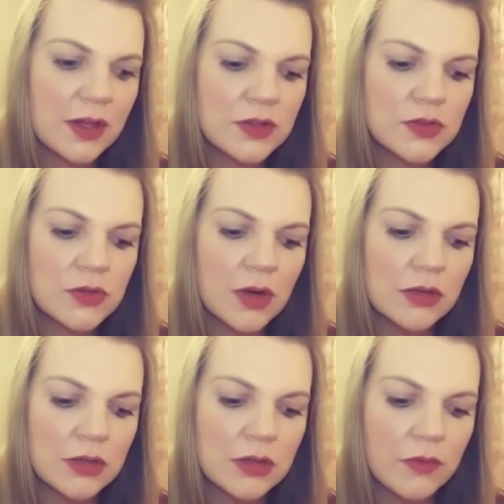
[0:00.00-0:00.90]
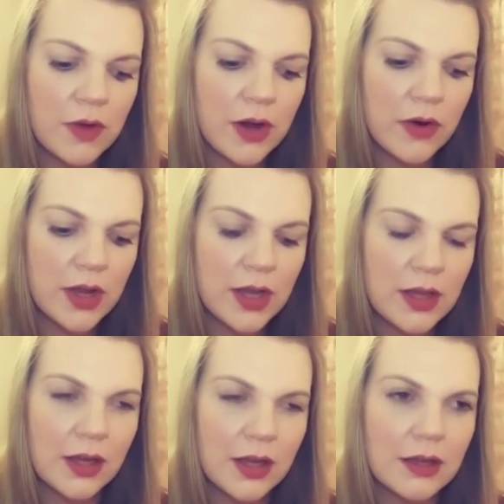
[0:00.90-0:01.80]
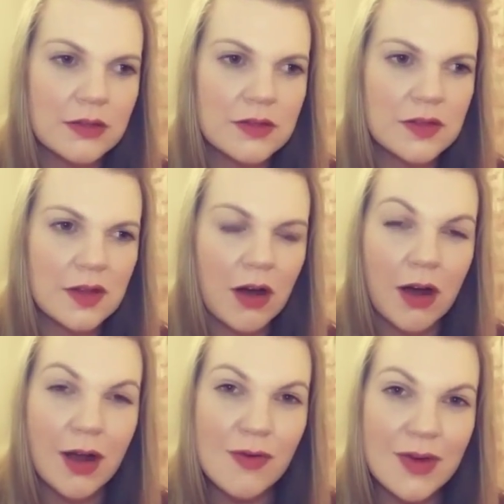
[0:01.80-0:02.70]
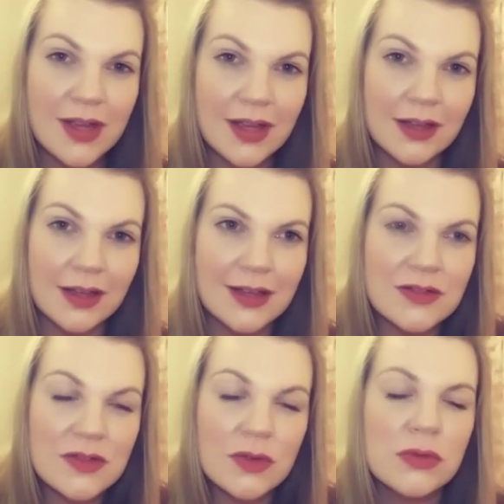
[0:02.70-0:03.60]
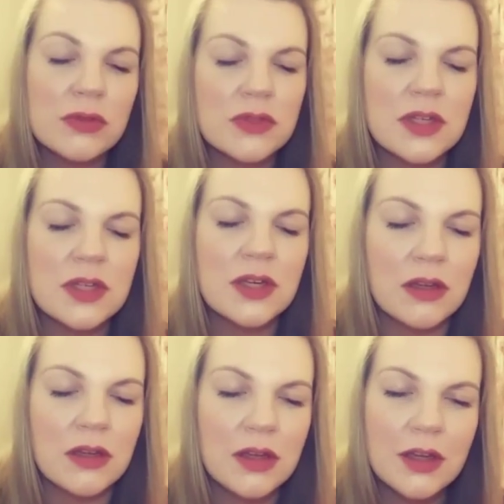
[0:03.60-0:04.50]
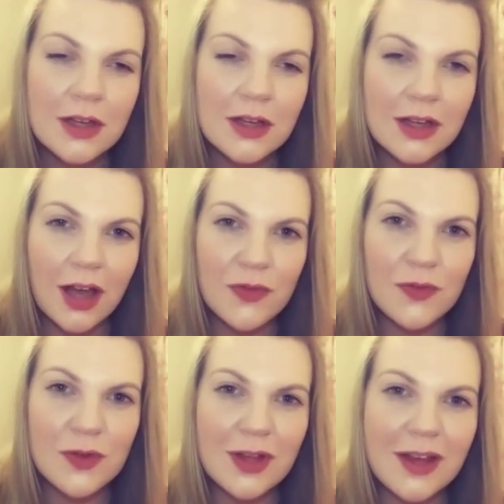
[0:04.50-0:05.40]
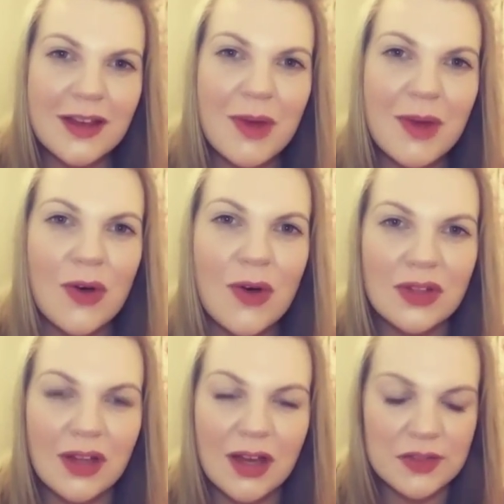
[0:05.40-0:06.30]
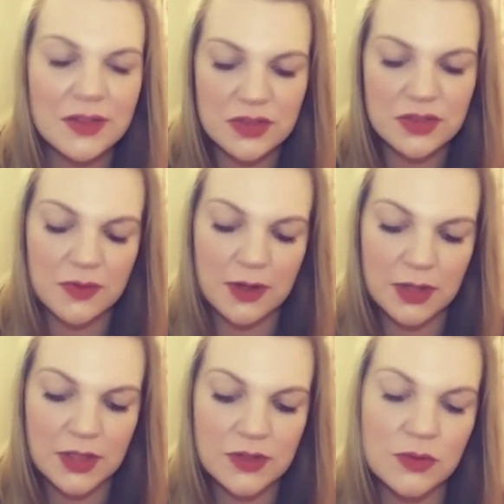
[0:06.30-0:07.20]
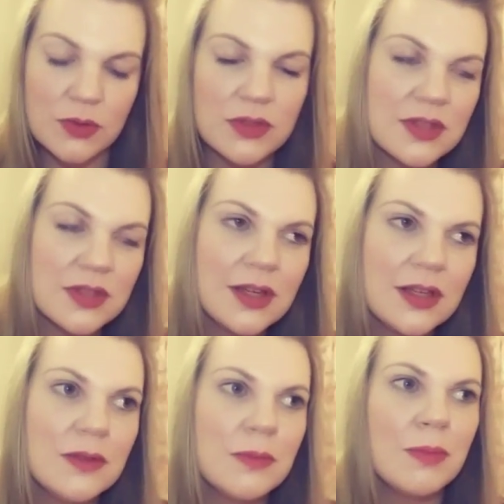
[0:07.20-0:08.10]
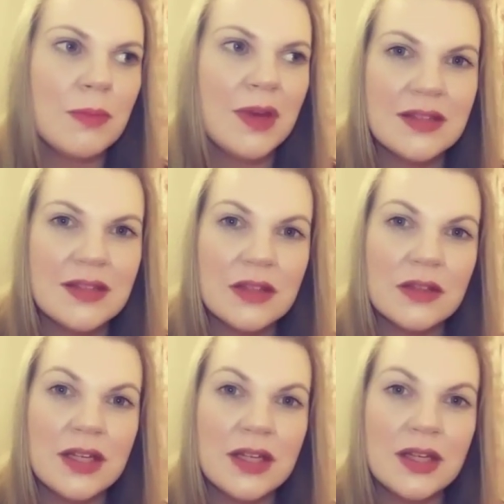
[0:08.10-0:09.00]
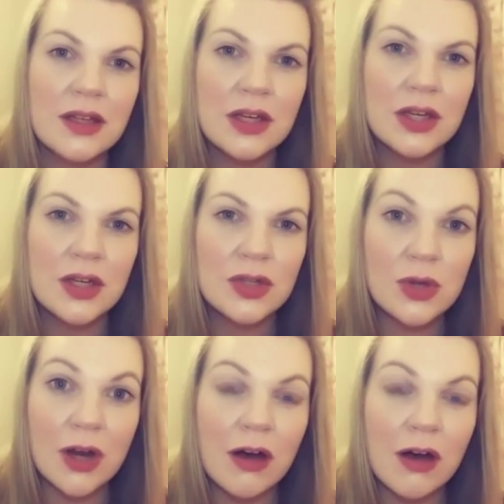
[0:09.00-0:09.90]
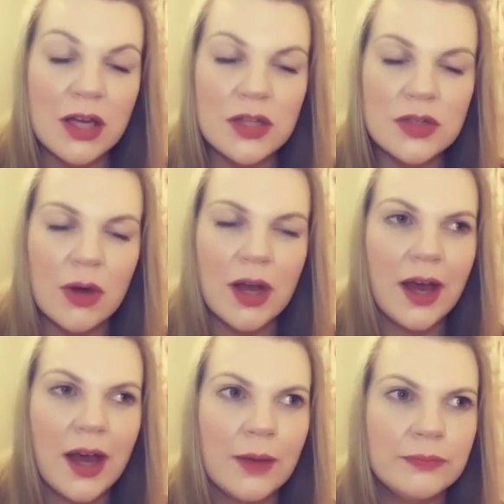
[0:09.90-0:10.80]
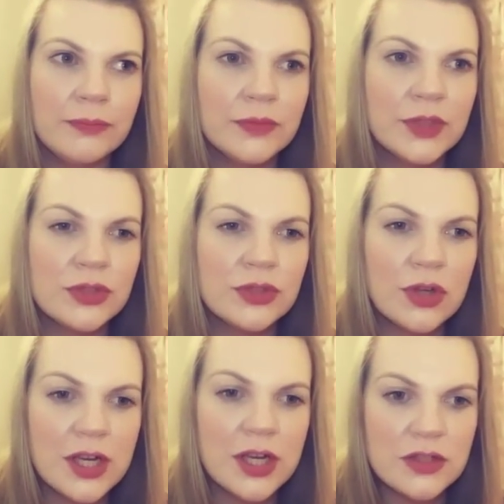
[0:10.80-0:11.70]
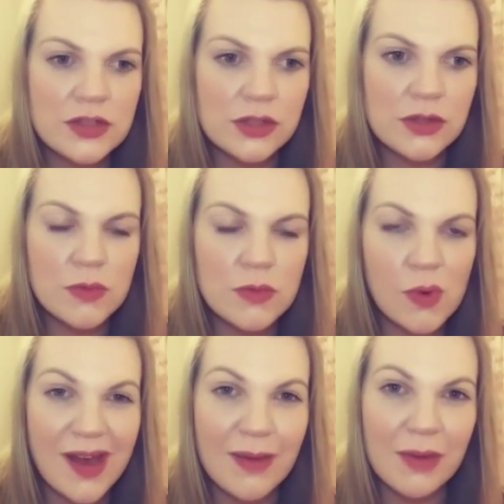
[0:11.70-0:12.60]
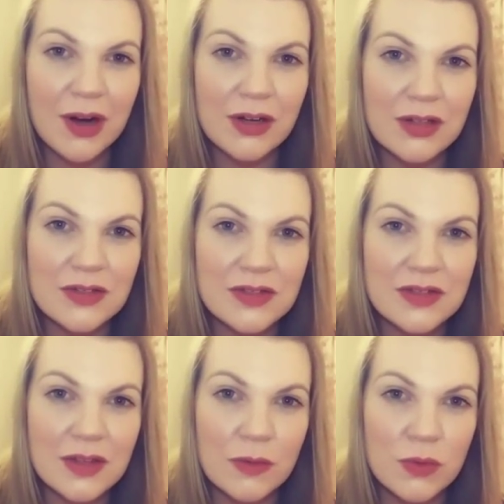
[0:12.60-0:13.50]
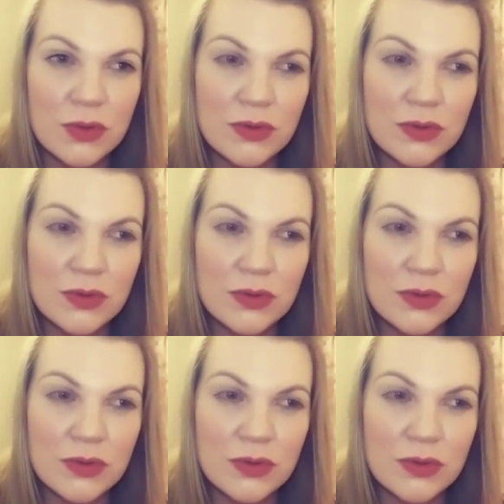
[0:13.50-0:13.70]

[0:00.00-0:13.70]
I feel like my whole life I've just felt exhausted, basically trying to hide who I am trying to wear masks and walls up and um, worrying